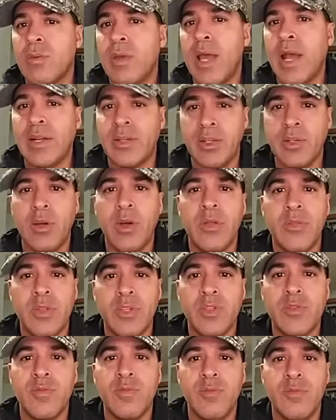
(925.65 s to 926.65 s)
acting on
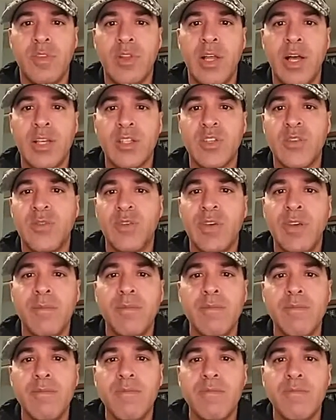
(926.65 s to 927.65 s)
this philosophy.
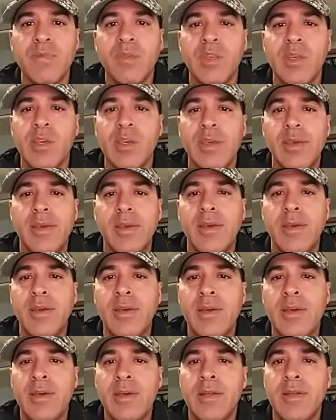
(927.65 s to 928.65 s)

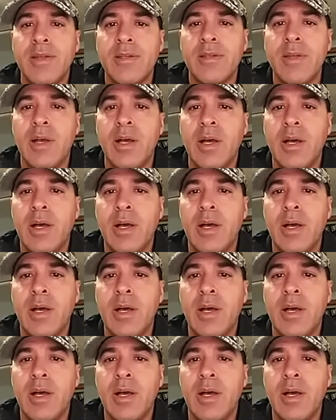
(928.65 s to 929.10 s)
And